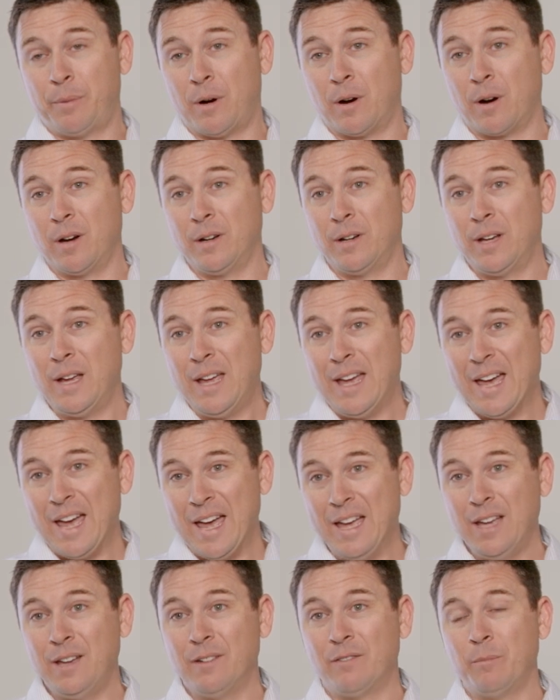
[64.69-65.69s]
Part
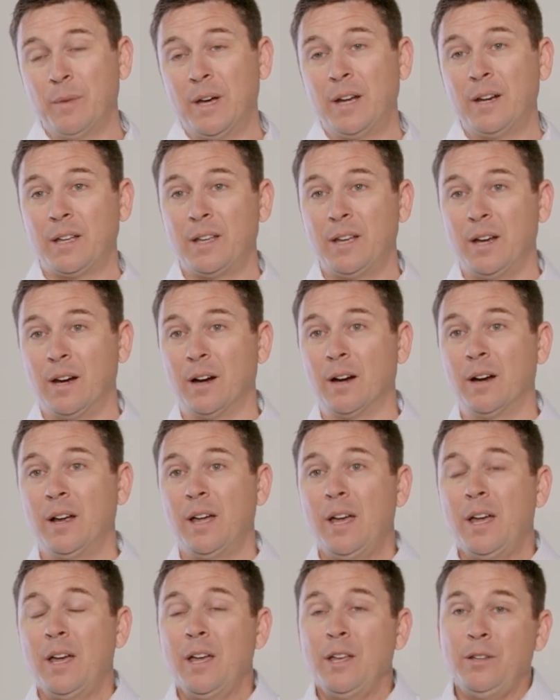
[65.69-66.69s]
A of Medicare.
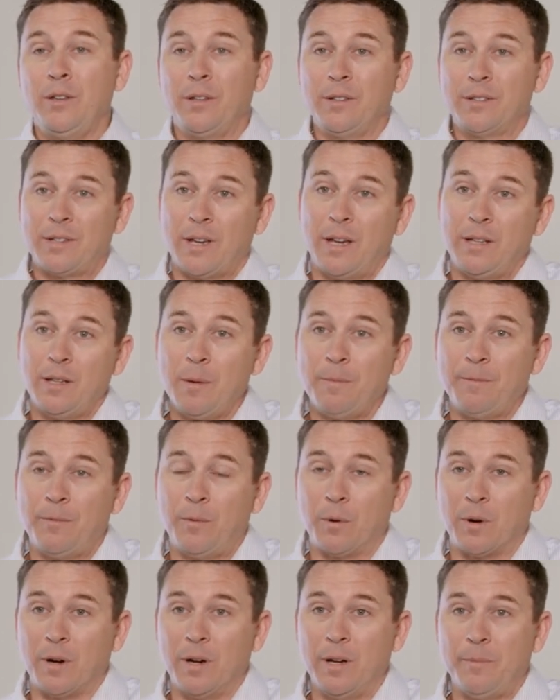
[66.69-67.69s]
You can sign up
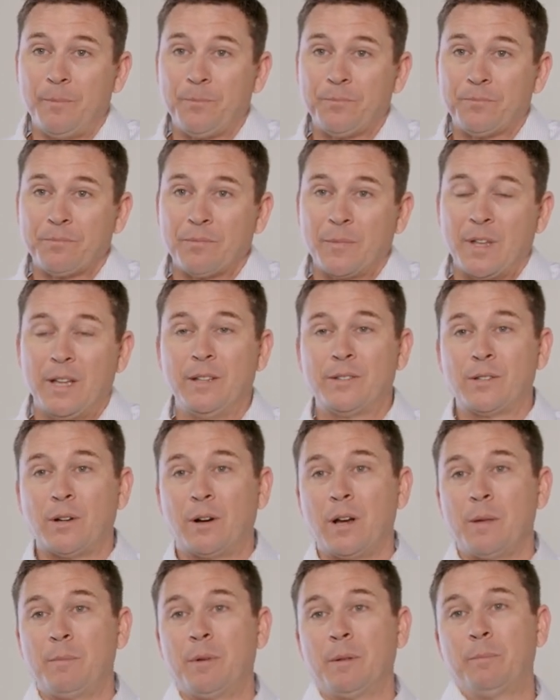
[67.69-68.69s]
for it, and it's
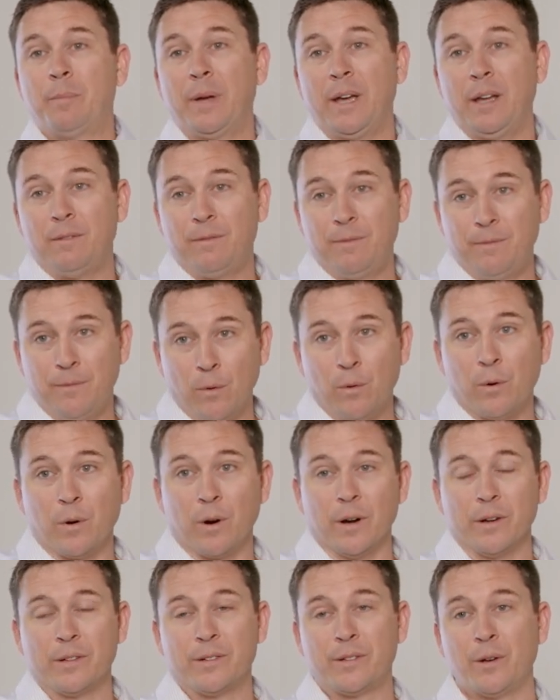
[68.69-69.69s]
already been paid
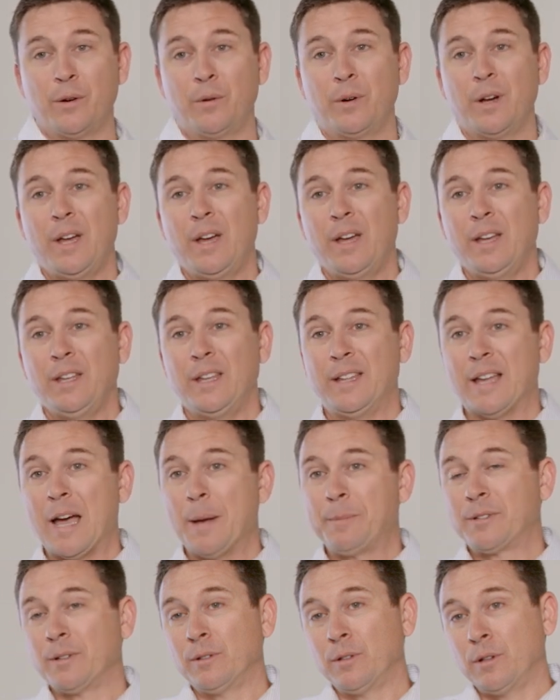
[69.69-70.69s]
for. So it
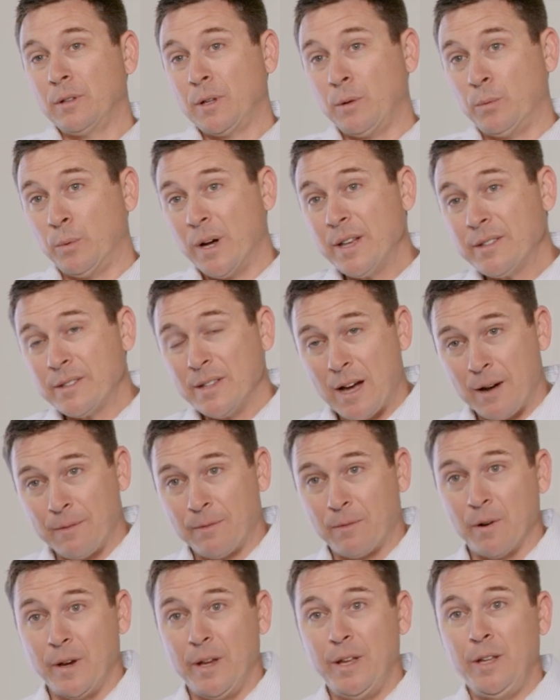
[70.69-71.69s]
absolutely was
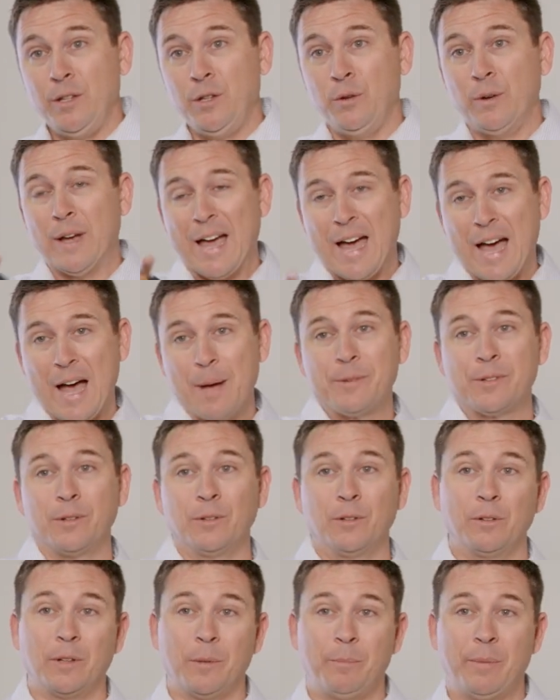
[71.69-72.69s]
not free. You
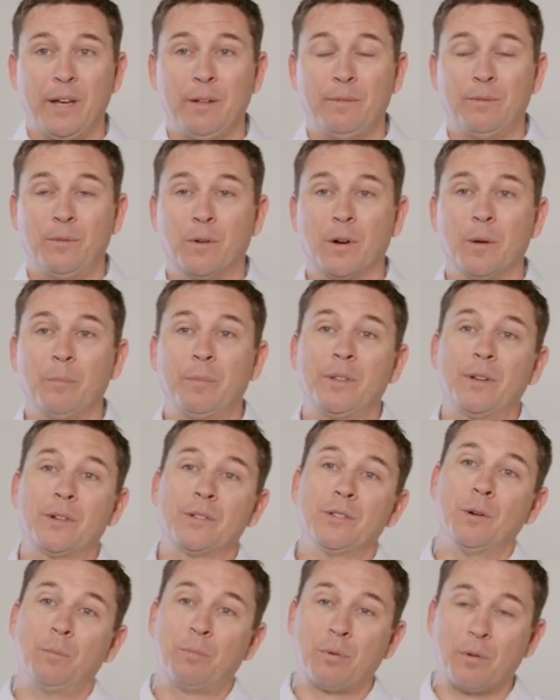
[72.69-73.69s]
absolutely paid for it, but
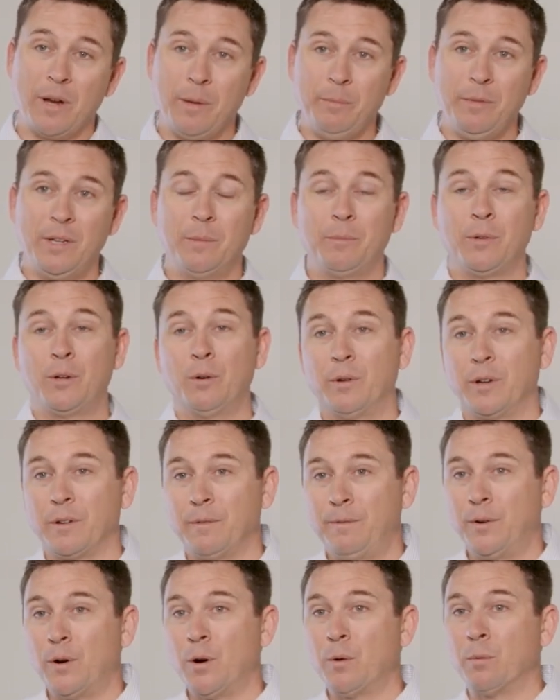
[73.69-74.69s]
there's no premium
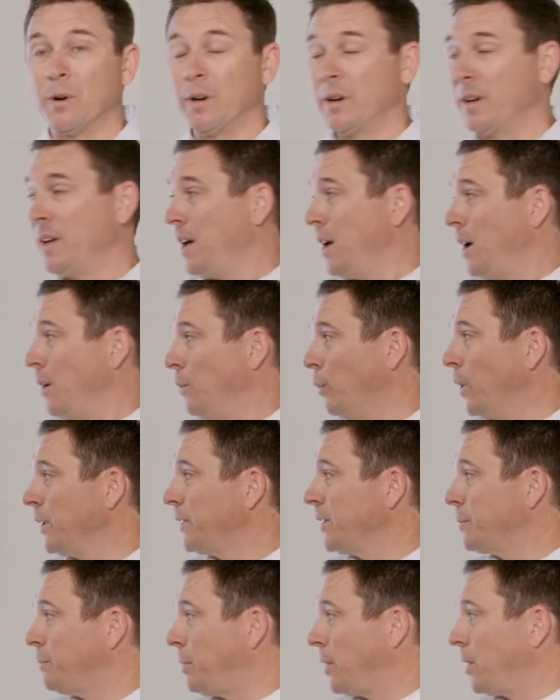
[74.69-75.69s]
going forward. What
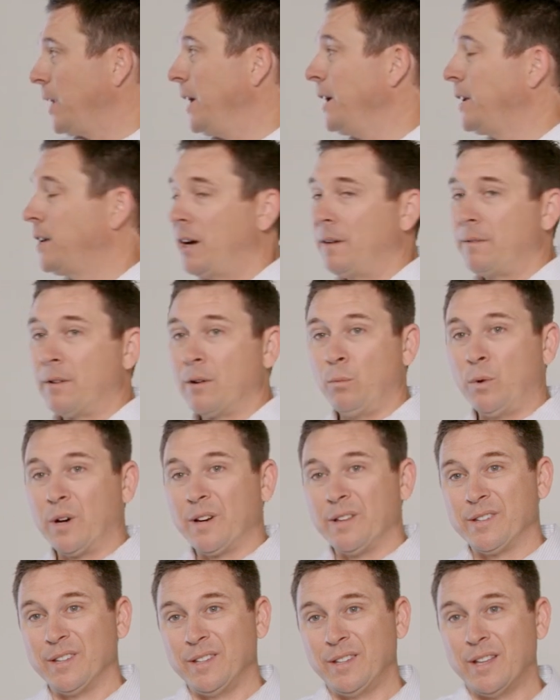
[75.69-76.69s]
does Part A cover? What
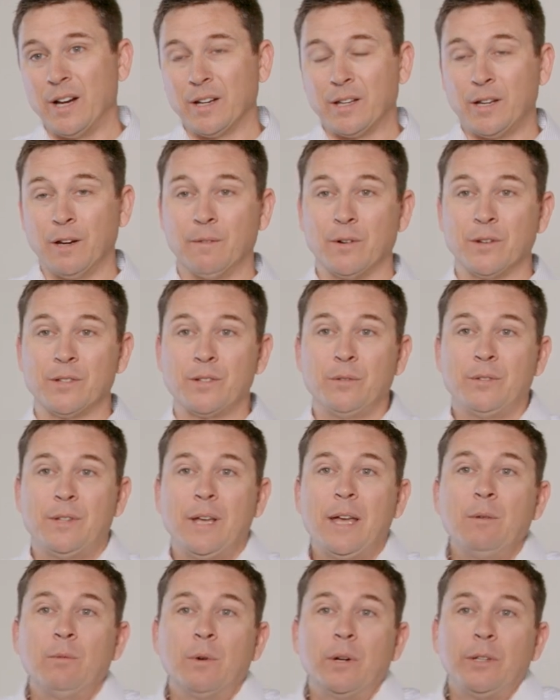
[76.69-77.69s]
does it not cover? So
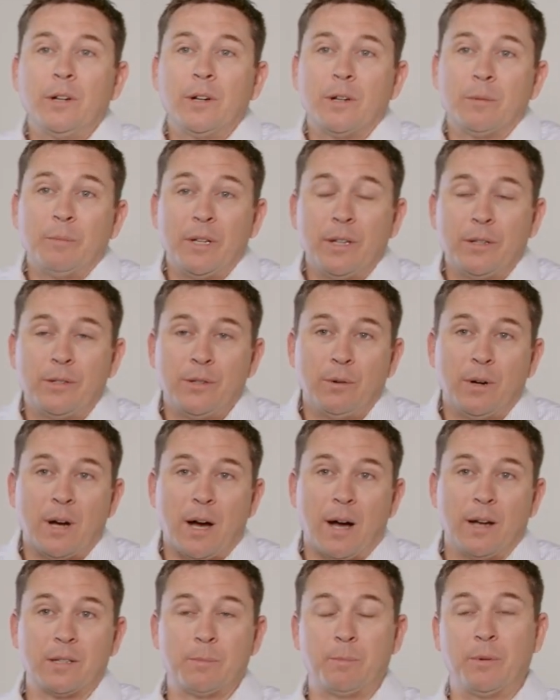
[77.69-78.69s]
day one, you're admitted to a
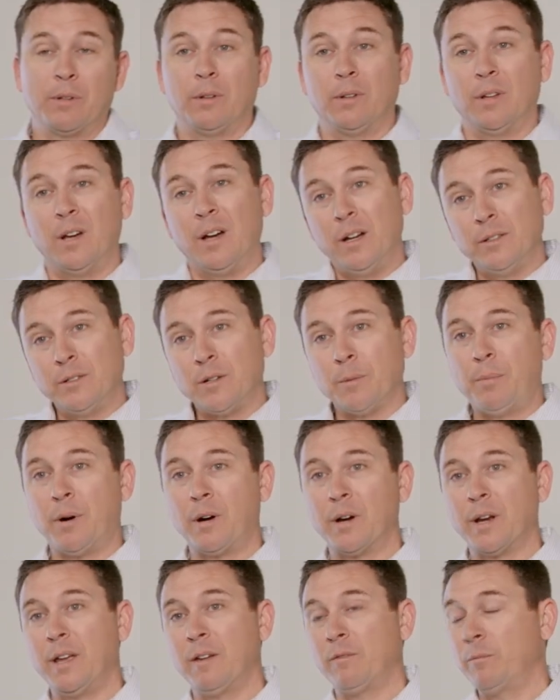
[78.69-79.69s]
hospital. Under
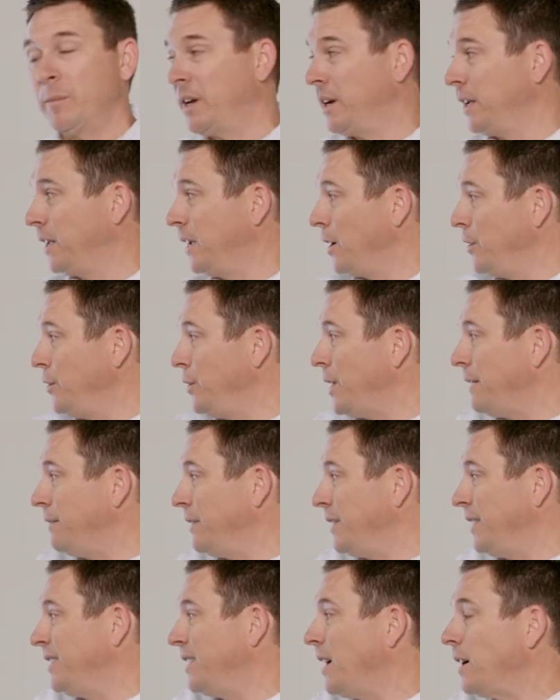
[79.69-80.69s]
Part A of Medicare, you have
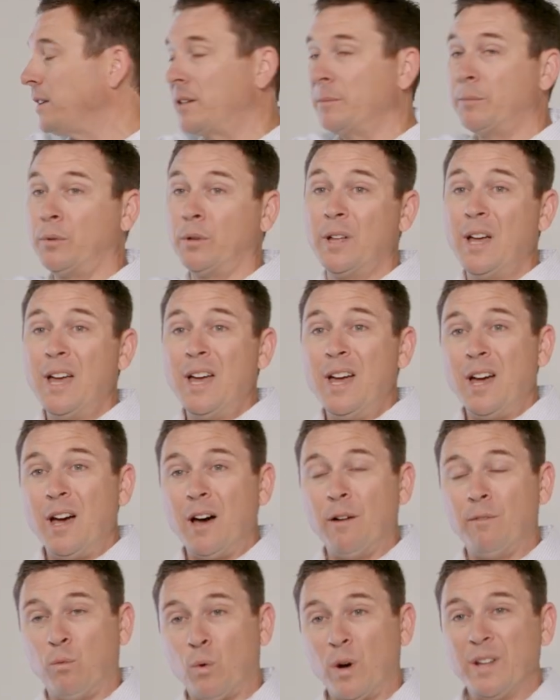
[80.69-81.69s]
a deductible
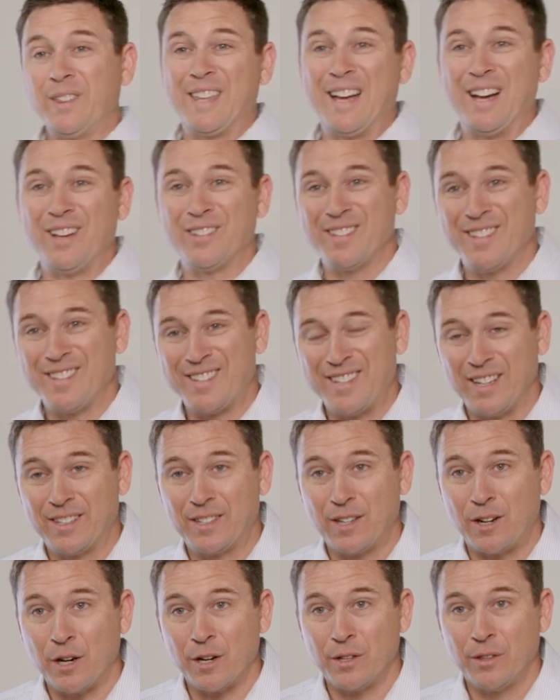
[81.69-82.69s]
of
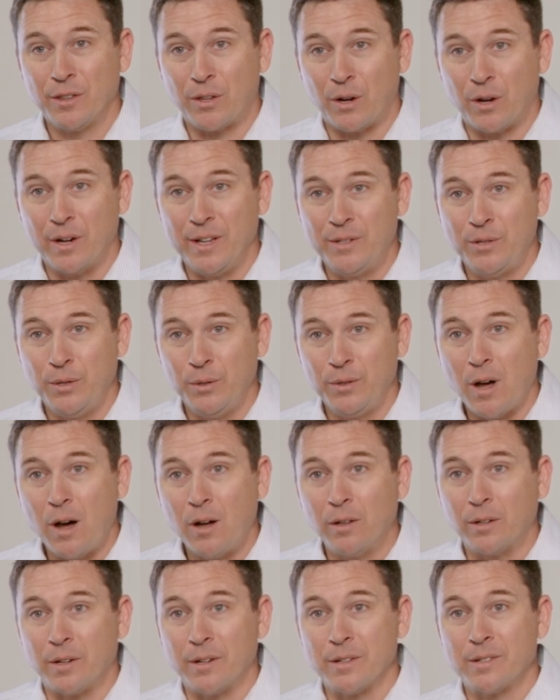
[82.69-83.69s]

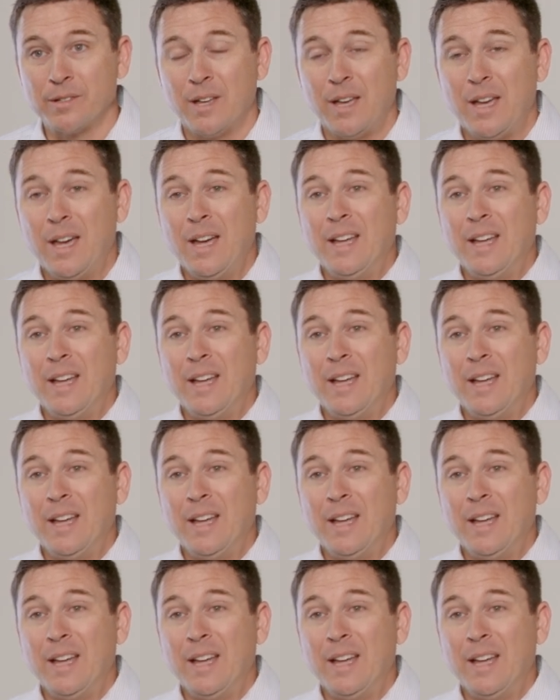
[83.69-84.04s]
$1,632.